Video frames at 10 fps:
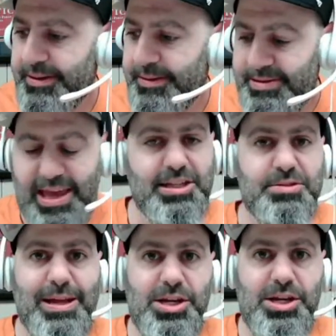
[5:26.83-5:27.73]
Take as
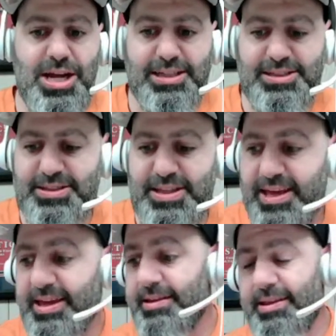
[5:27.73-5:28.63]
many shots as
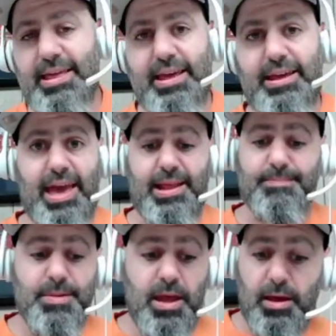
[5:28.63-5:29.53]
they can.
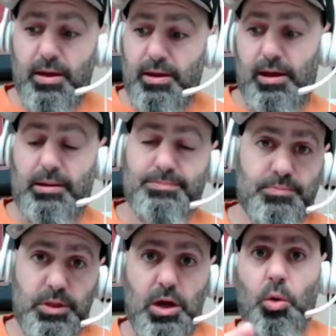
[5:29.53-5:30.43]

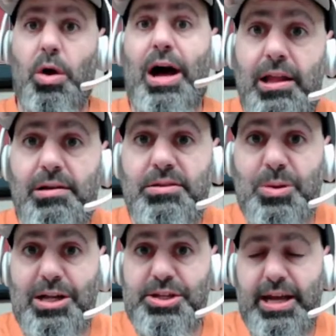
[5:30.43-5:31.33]
While I was
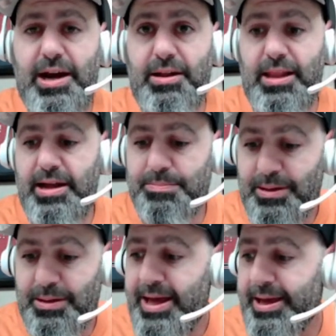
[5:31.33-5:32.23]
watching Carolina
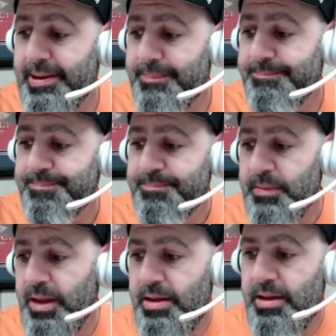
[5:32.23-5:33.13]
play,
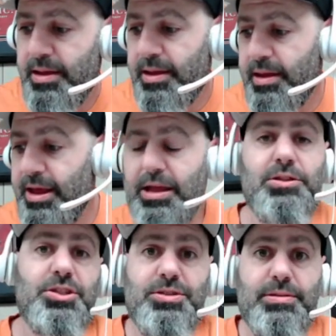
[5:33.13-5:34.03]
it
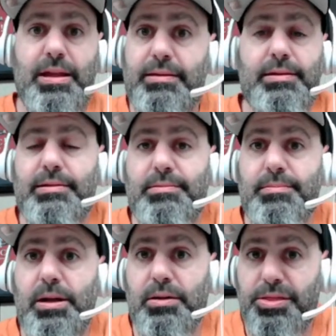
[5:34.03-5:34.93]
just
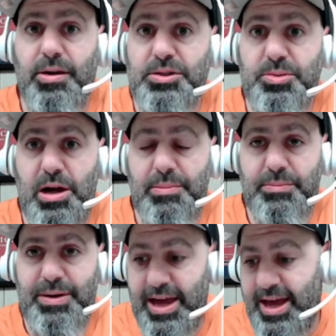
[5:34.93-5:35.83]
the thoughts were coming to
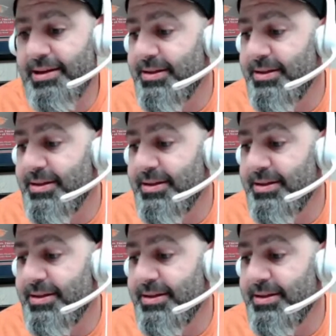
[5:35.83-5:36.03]
my head.